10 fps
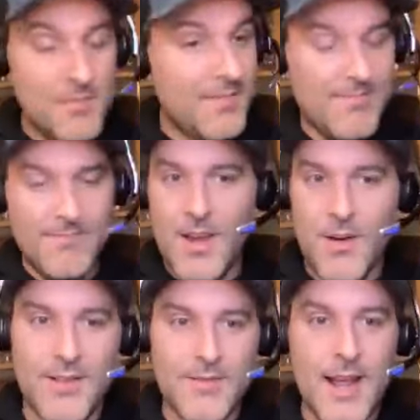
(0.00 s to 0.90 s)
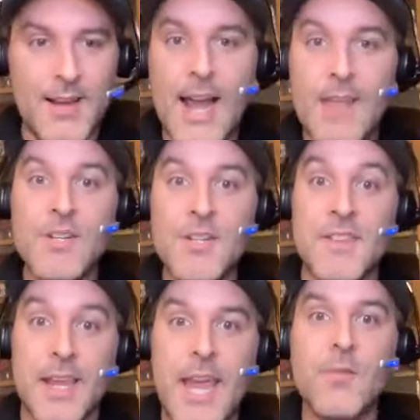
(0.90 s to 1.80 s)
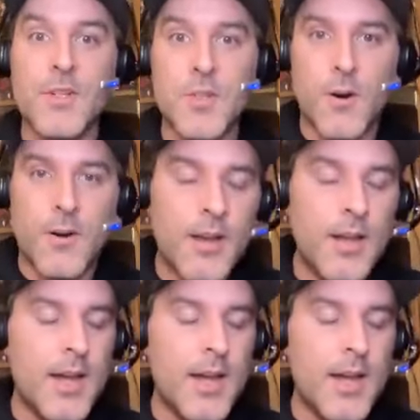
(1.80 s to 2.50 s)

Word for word: I mean, you know, not, not even just the kick return